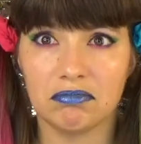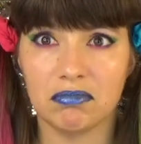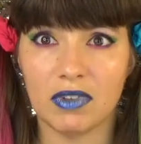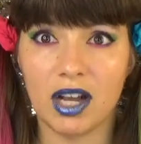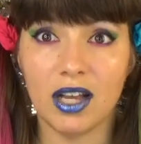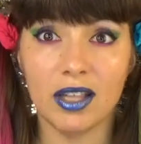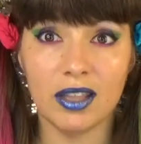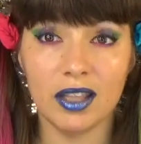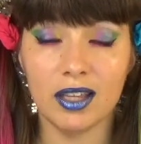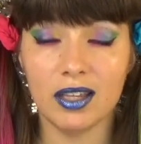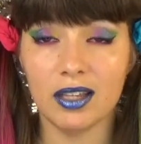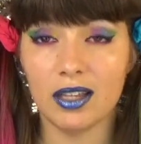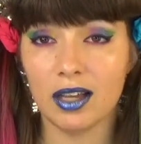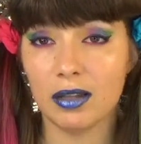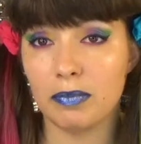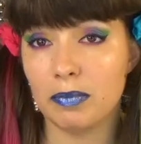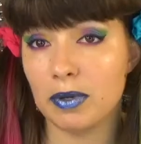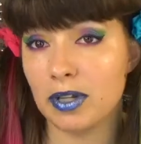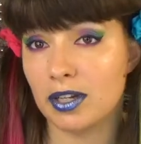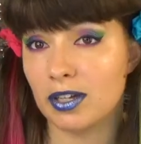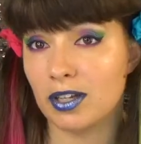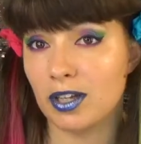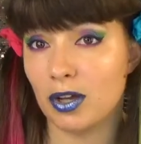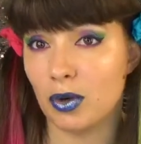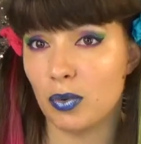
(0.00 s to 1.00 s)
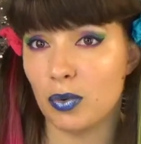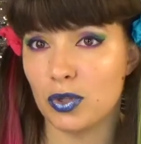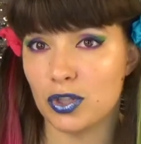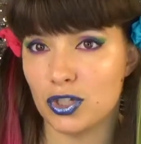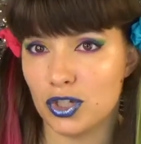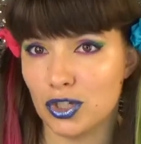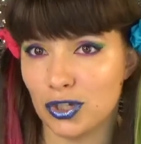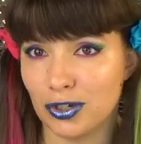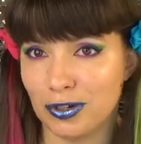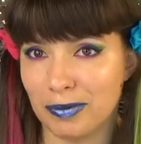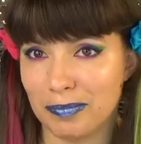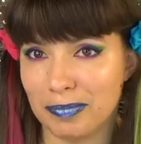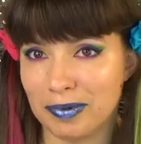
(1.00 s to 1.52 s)
I think I'd better go with
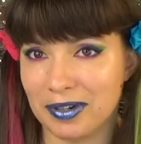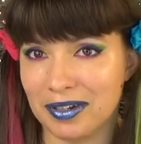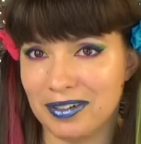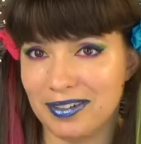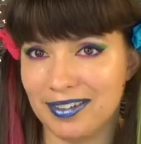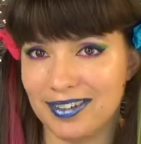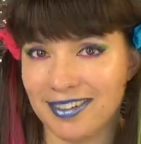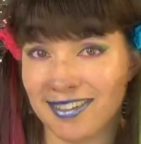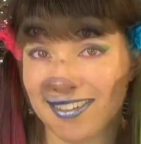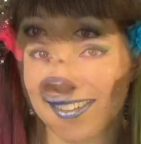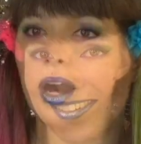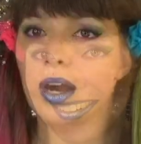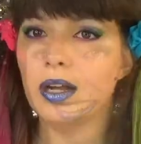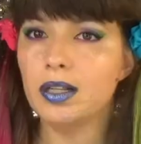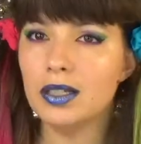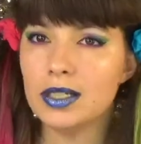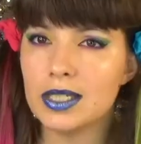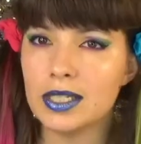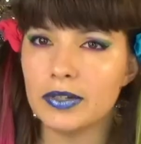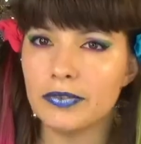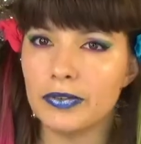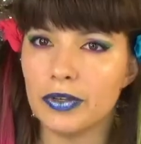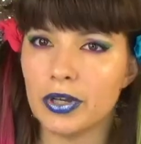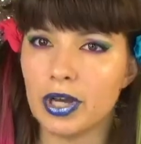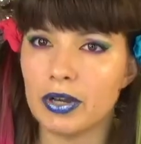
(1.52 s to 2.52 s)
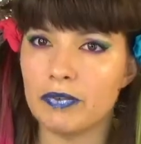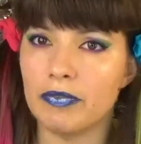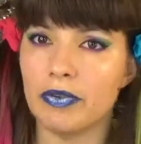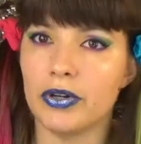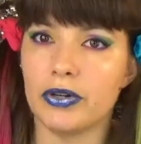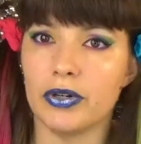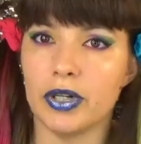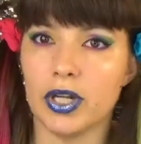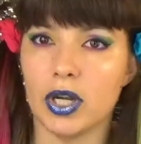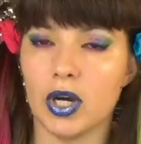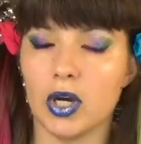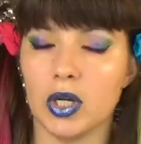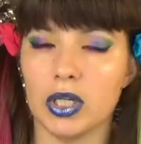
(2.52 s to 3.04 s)
Sugarpill. Also, if you have
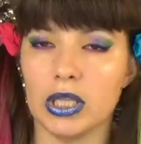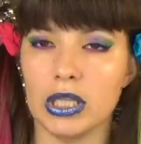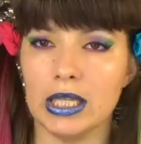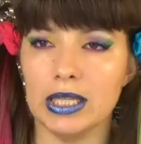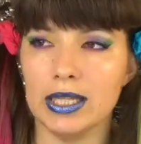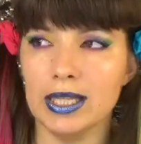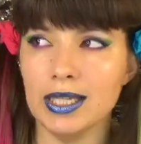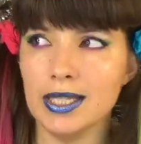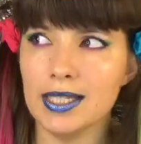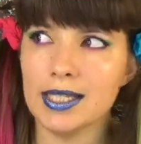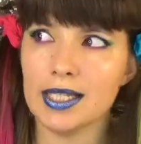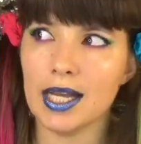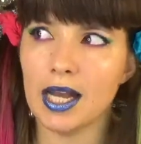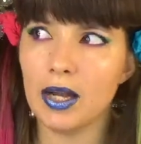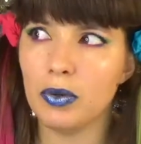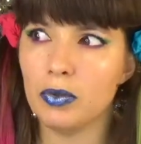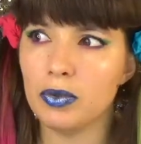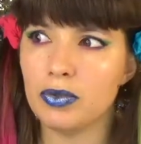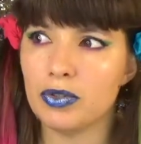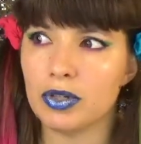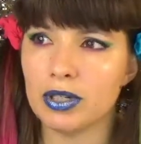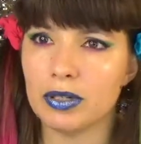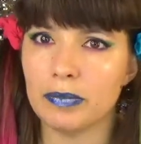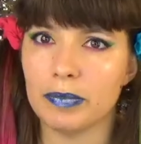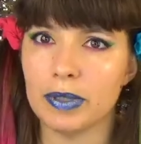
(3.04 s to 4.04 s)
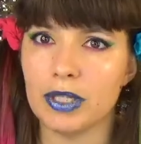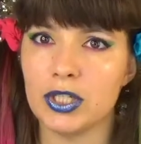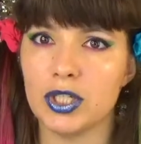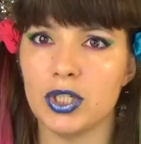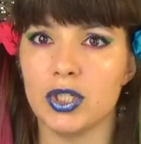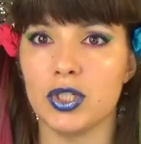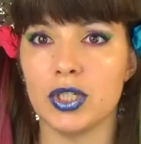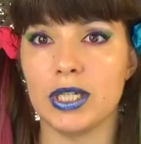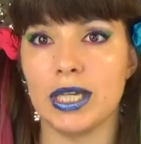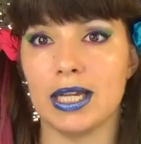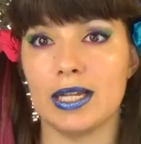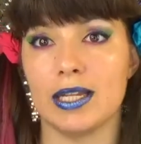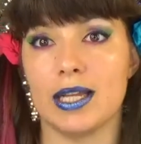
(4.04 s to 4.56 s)
very oily lids, I would recommend you
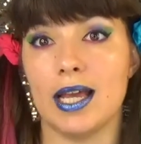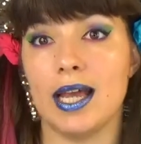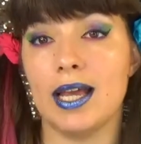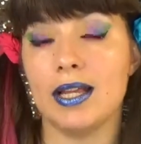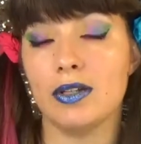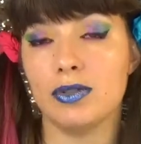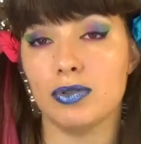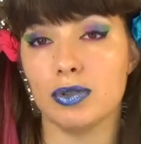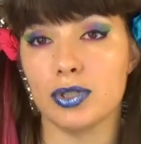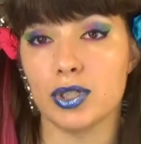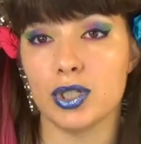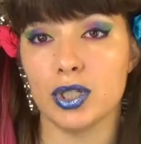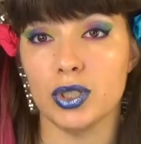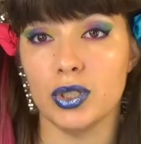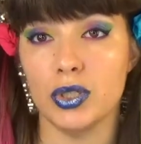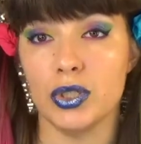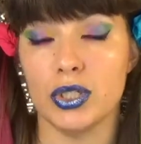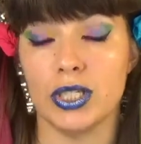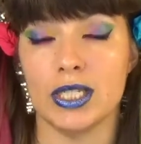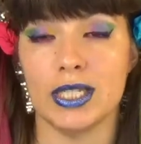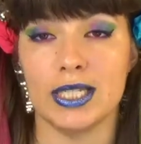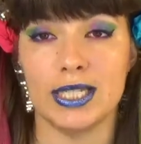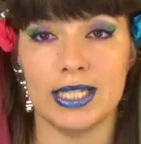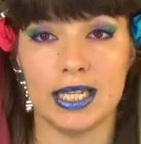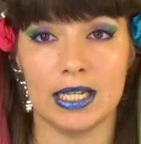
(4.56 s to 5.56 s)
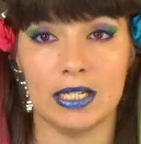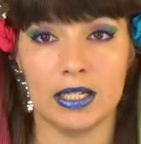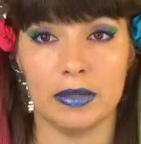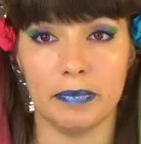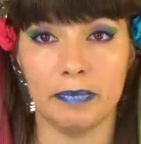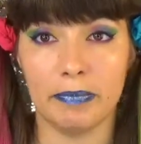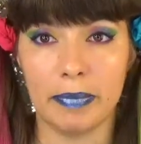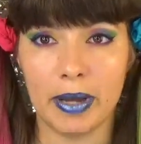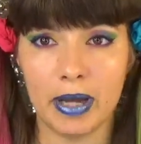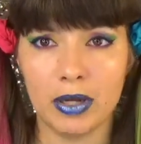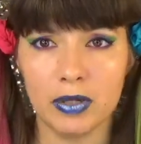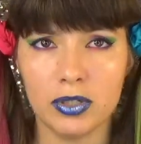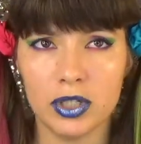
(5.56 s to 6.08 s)
to get a translucent setting
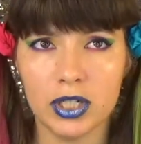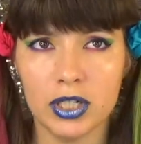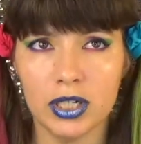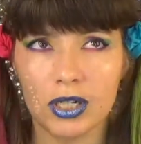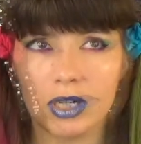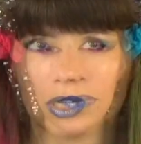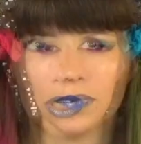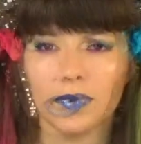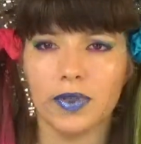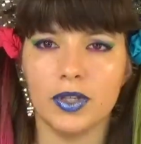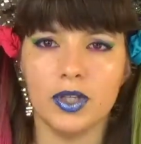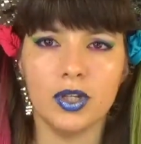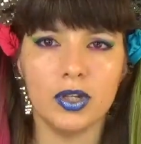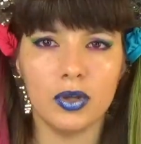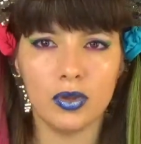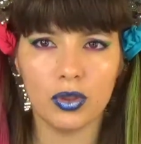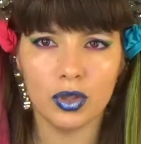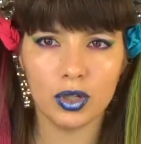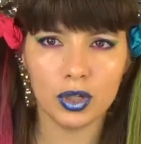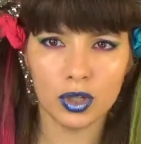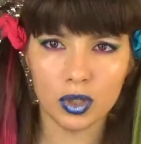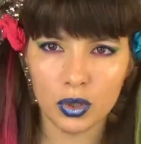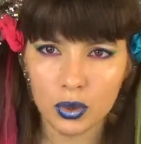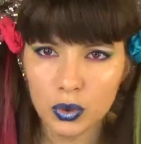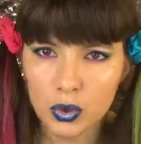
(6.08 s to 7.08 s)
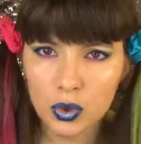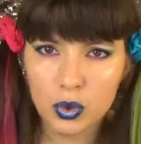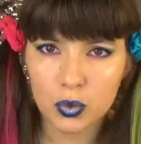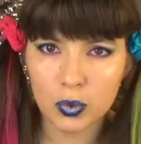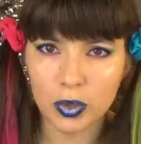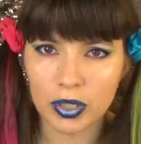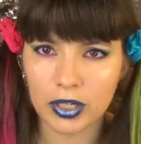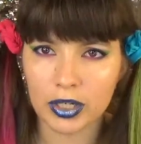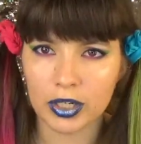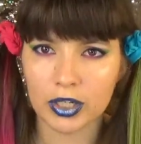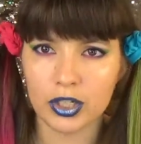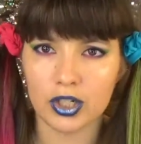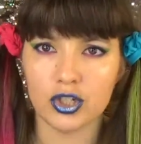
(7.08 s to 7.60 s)
powder. You know, the loose
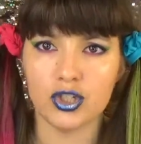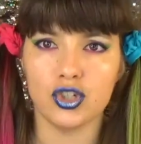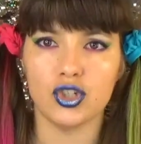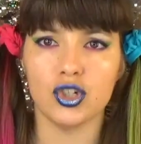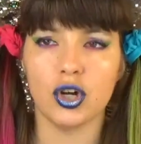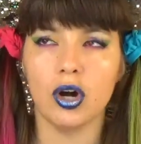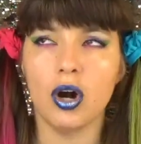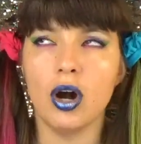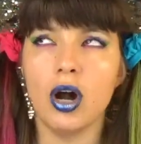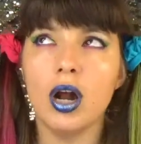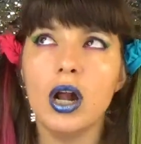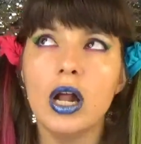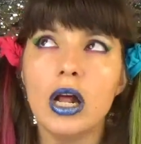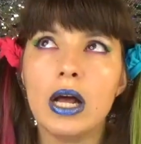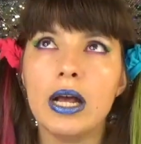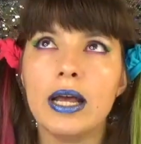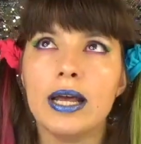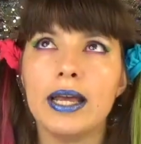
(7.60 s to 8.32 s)
one in a jar.